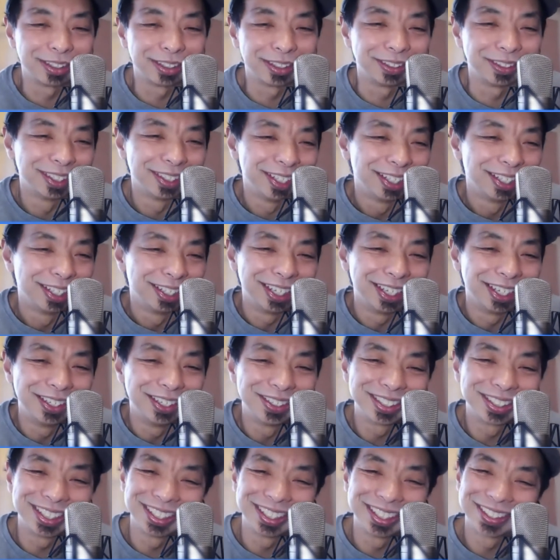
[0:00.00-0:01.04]
So
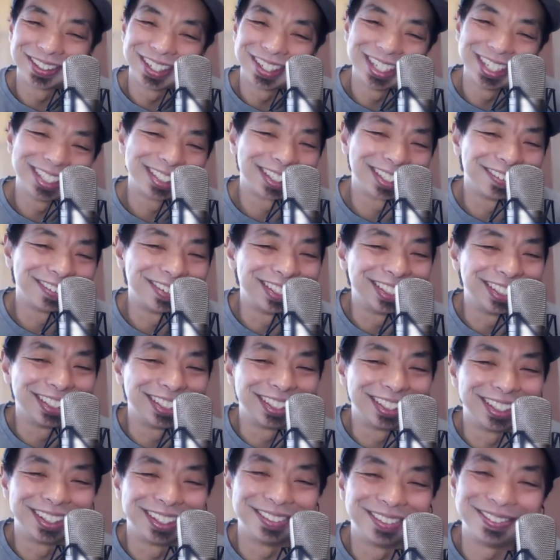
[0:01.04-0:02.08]
interesting trends. I mean,
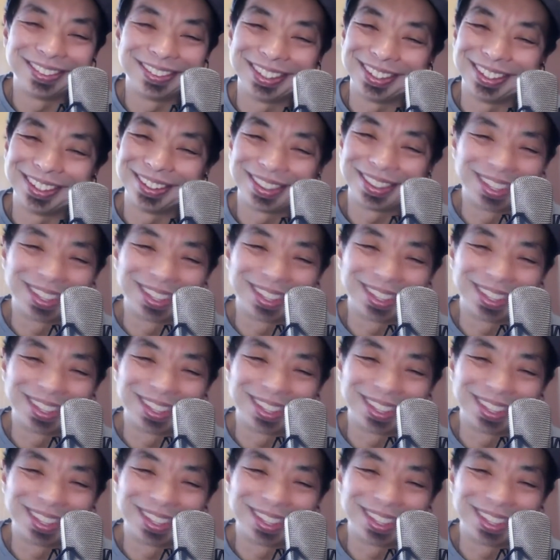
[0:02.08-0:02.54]
uh, you, you,